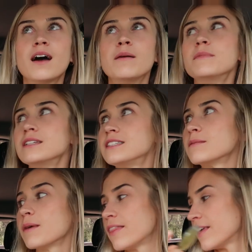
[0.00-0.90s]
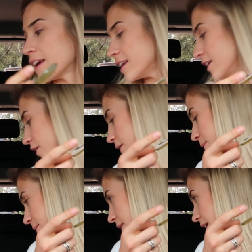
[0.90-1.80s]
I'm missing my thing in here.
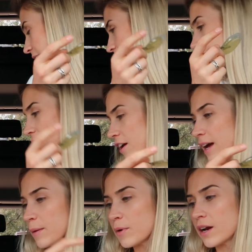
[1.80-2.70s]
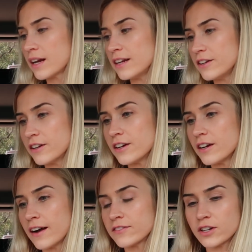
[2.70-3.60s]
I thought I had brought it in
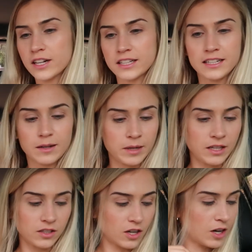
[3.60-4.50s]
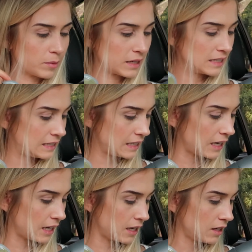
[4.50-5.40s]
here after I cleaned out my other car, but I
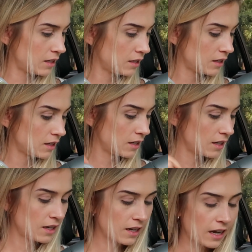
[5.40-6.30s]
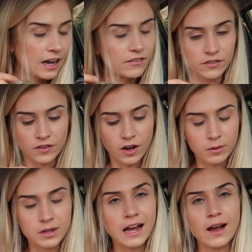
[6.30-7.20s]
didn't. I have a
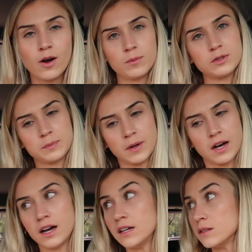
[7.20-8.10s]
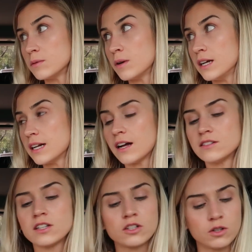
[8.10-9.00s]
fall one. I almost bought one and I
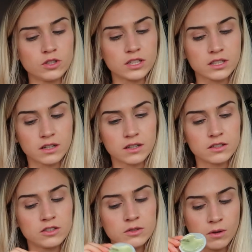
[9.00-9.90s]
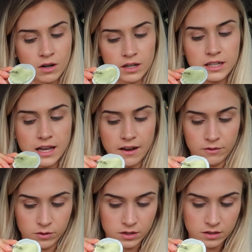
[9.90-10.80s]
was like, no, Jessica, you already
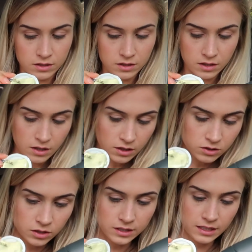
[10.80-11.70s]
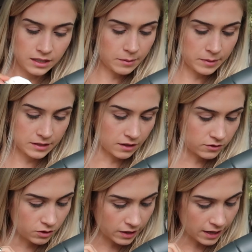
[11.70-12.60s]
have one. So didn't let
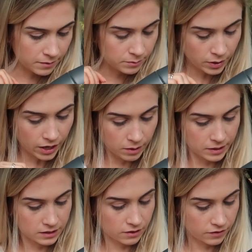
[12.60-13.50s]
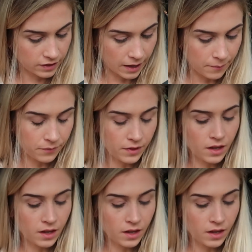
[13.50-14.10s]
myself do that. Proud of myself for that.